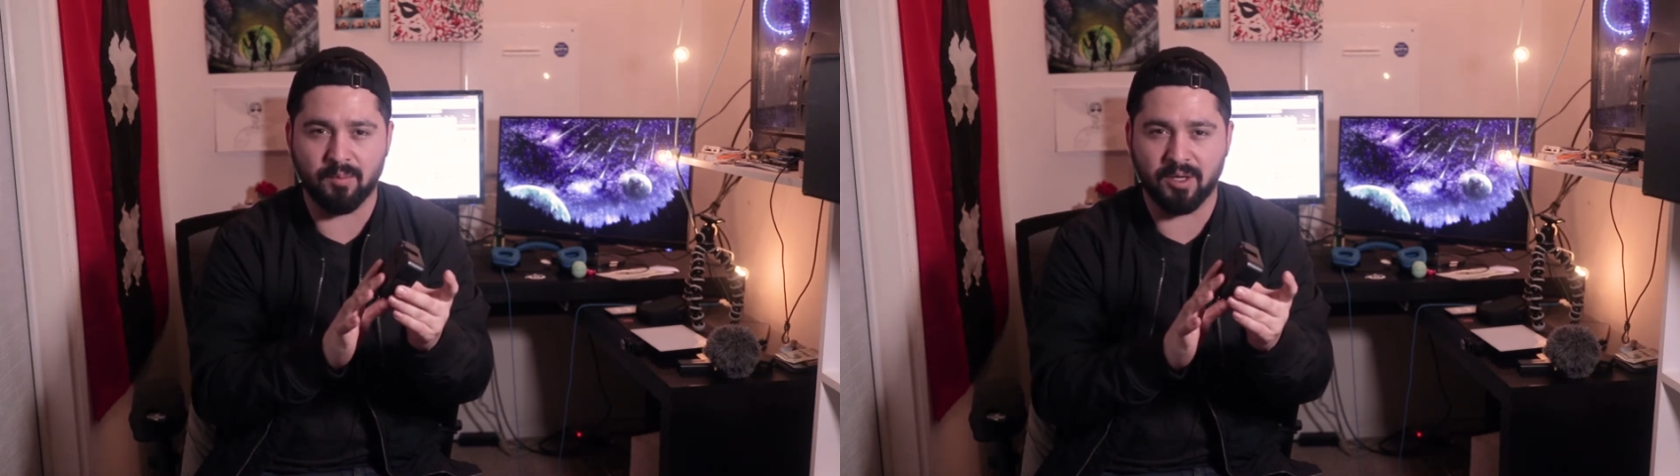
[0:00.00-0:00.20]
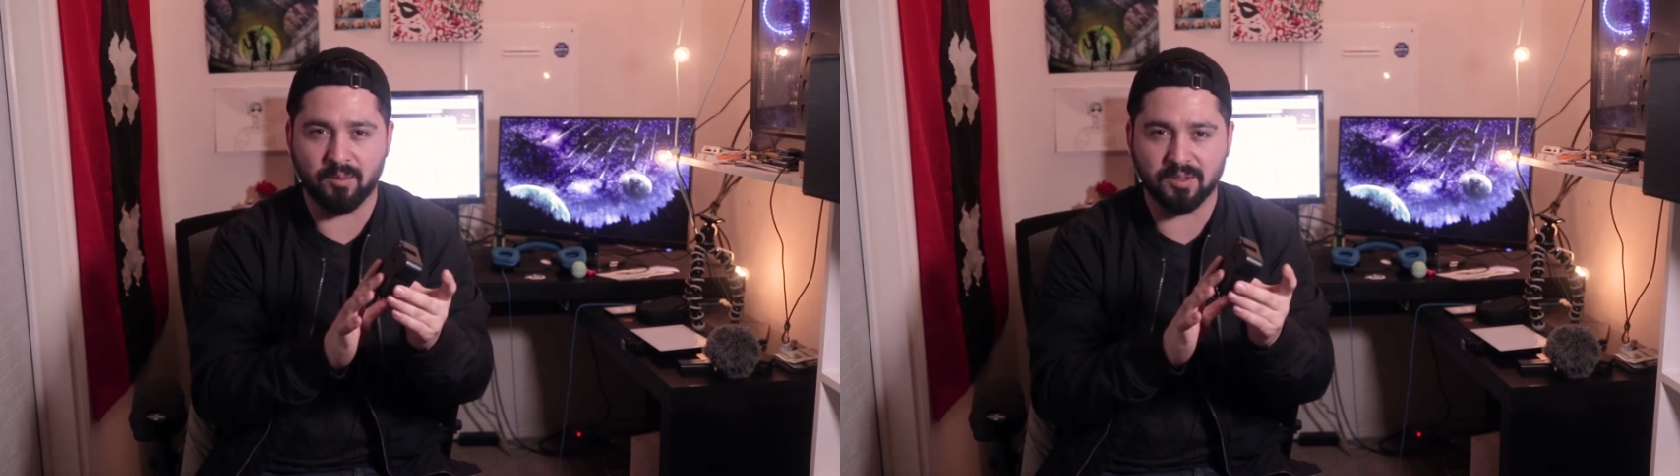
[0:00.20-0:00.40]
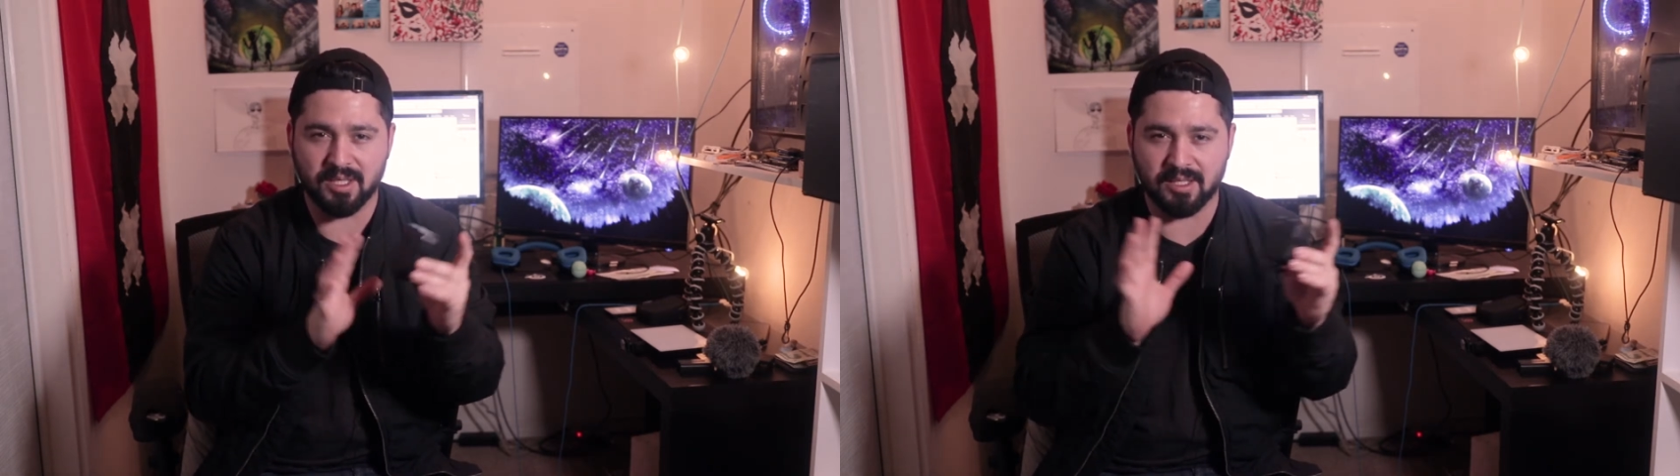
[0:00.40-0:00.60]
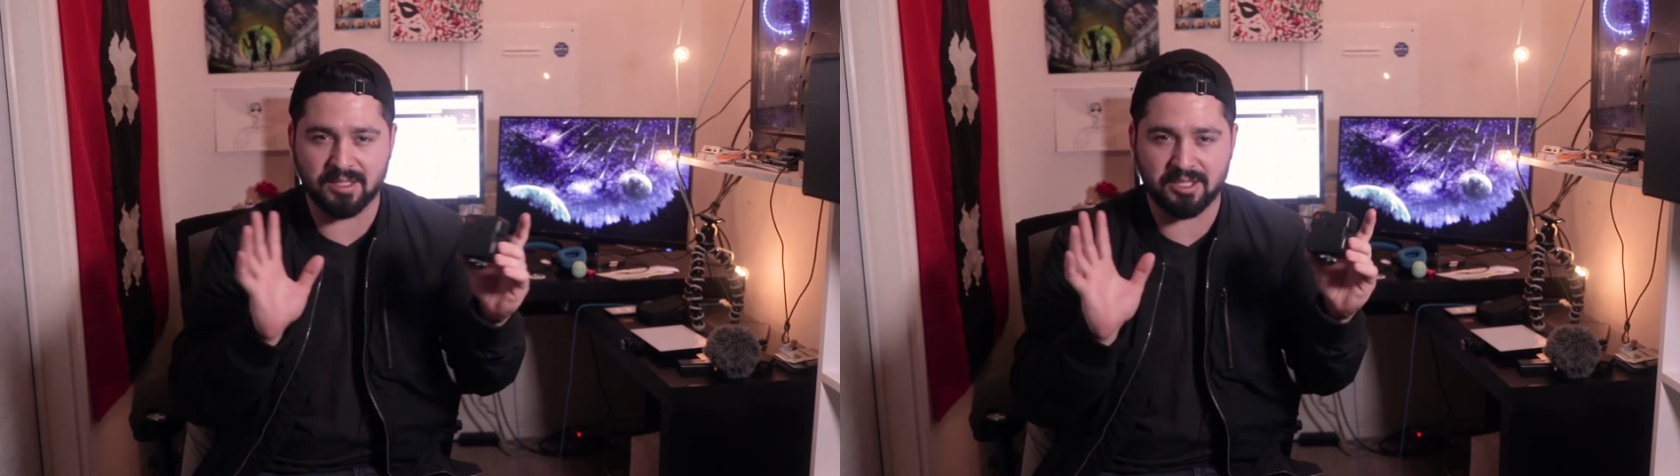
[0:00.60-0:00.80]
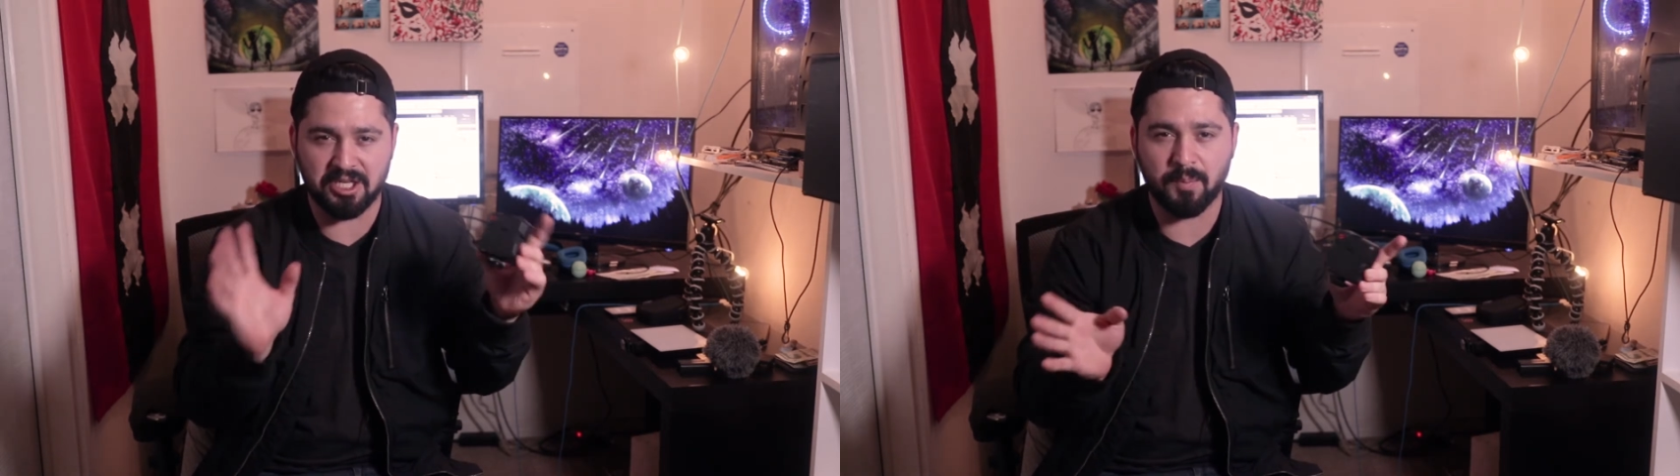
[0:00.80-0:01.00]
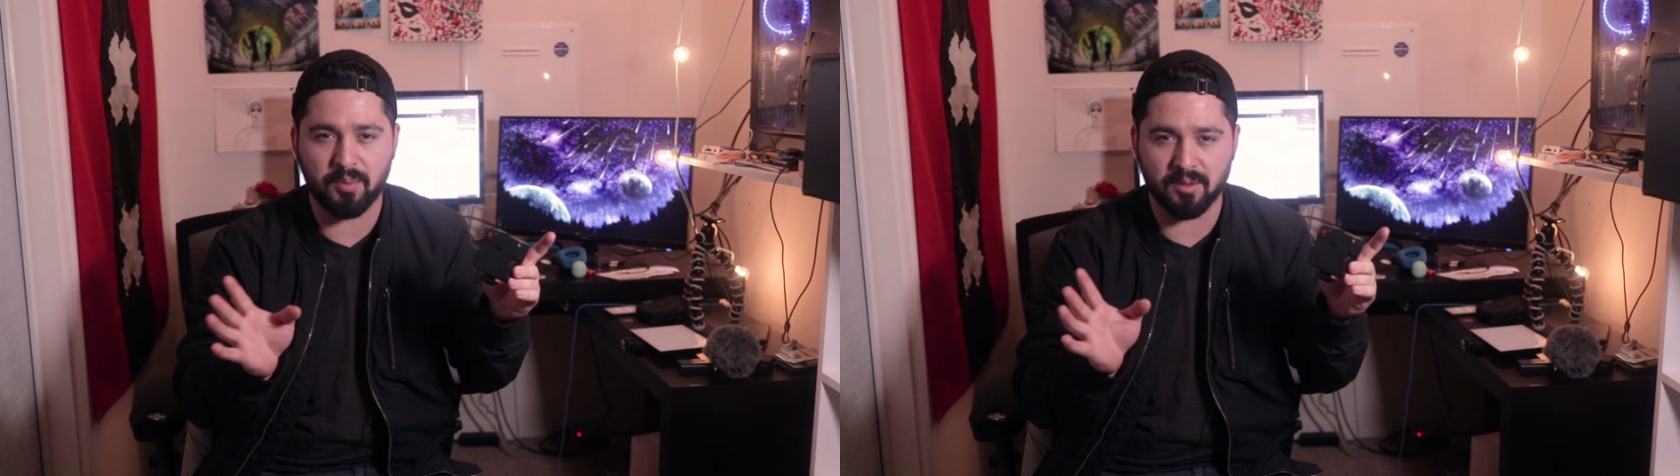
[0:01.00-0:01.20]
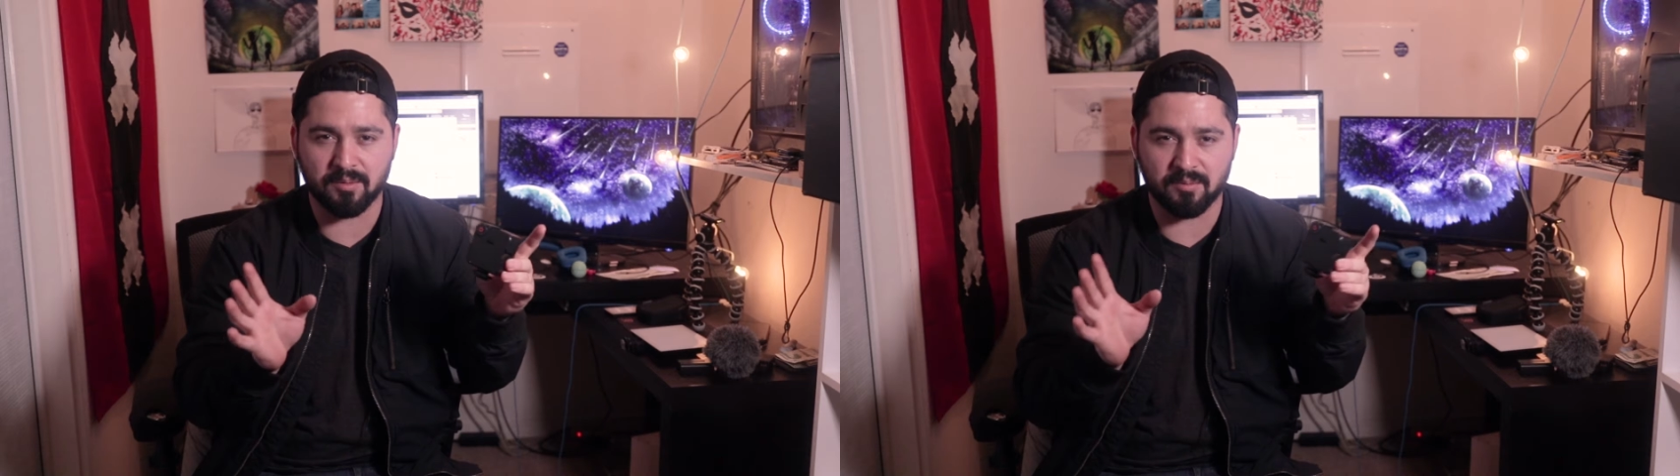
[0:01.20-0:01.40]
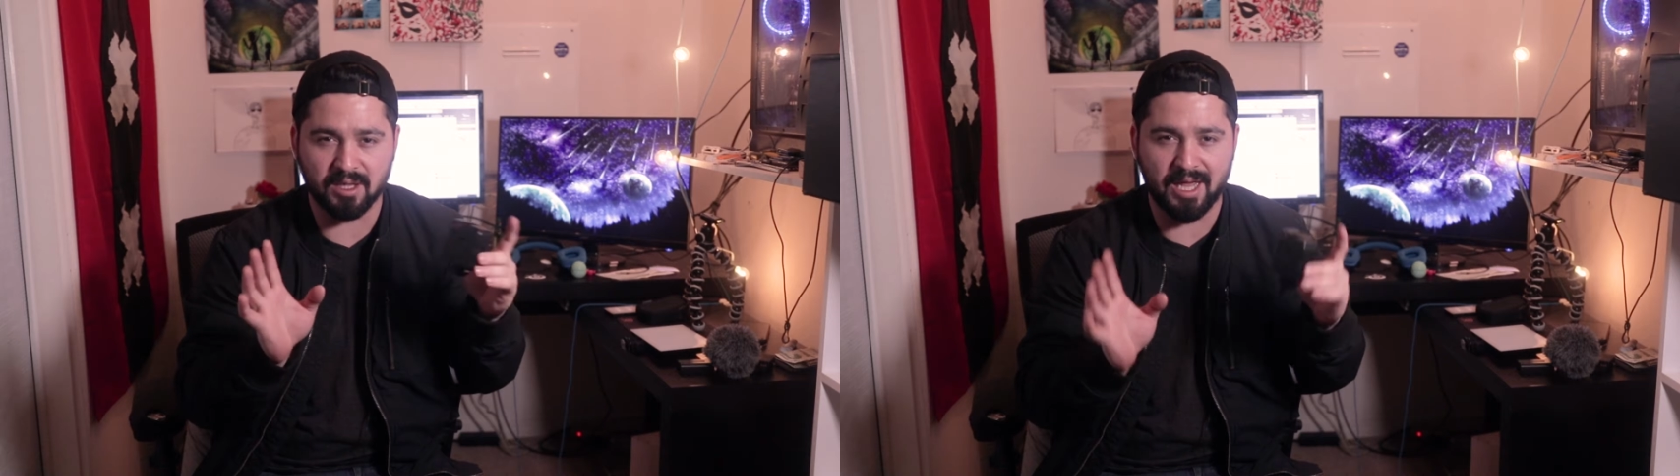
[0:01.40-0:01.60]
but it was a cheap
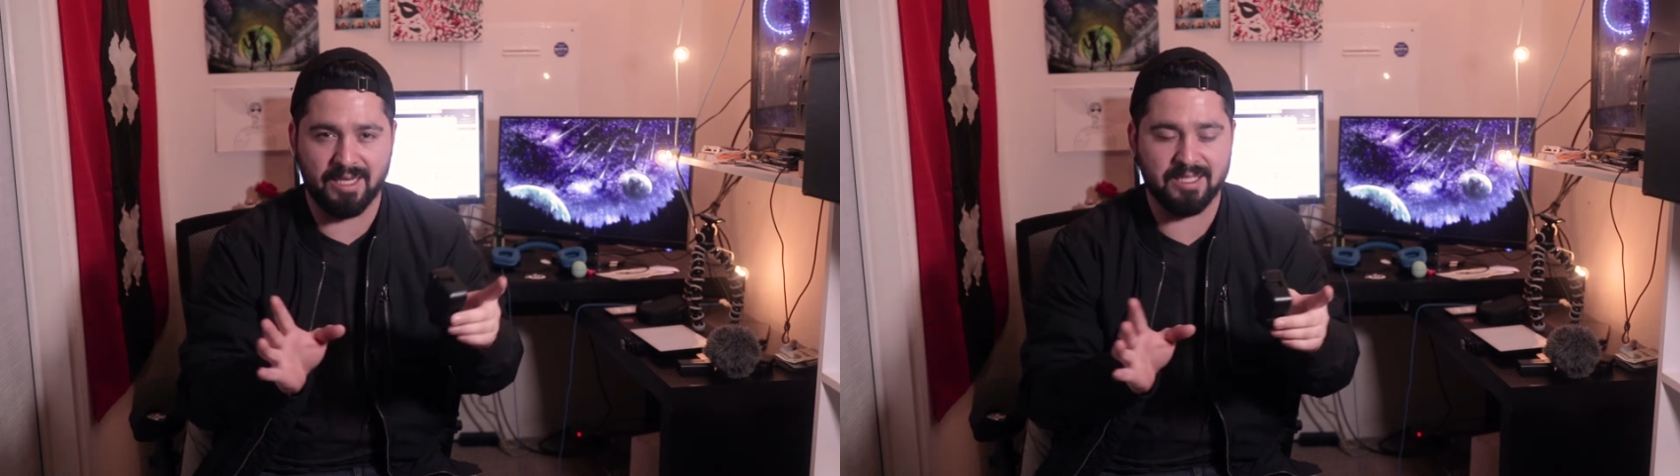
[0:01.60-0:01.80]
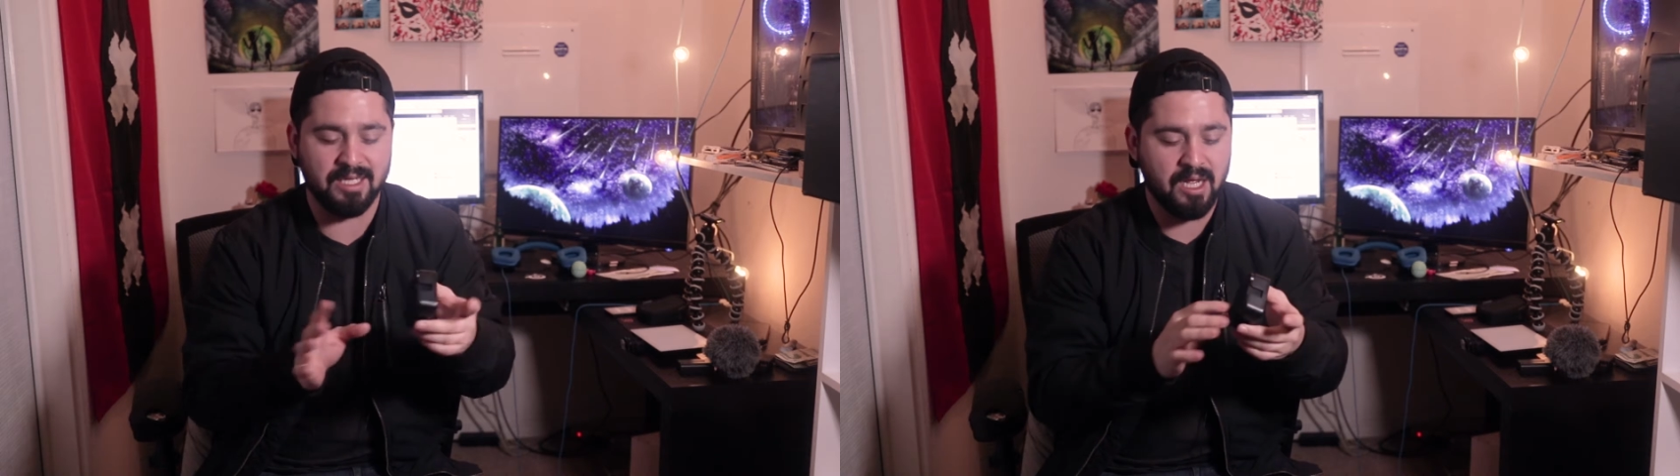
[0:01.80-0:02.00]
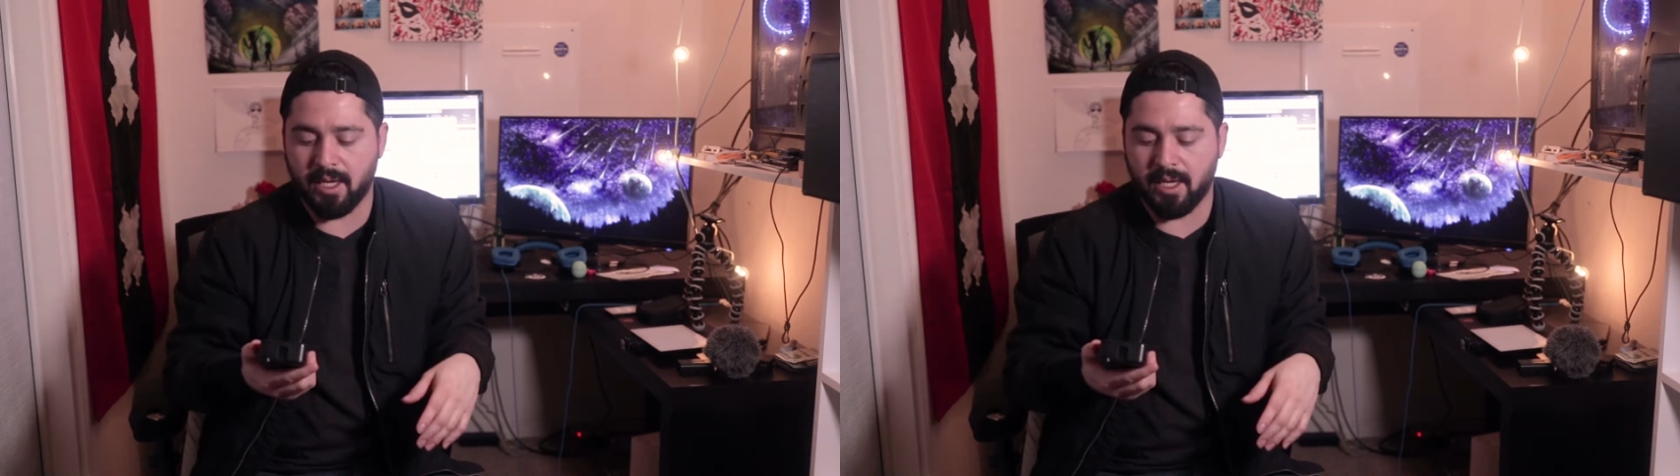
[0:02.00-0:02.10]
light.